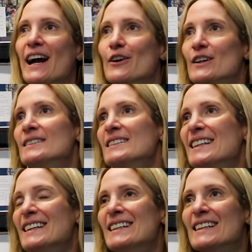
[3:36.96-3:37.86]
of Yarra
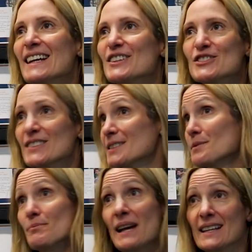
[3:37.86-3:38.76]
is just
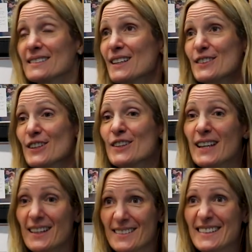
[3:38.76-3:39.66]
amazing. So
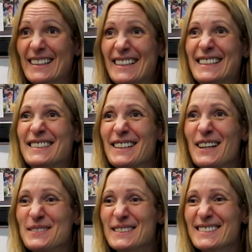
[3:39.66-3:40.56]
yeah,
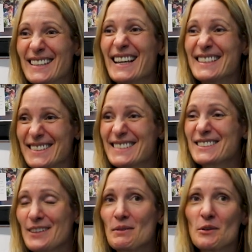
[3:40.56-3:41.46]
I would say
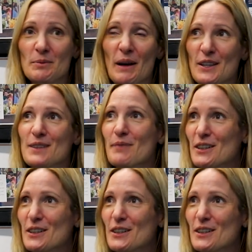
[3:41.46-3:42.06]
just grab it with both,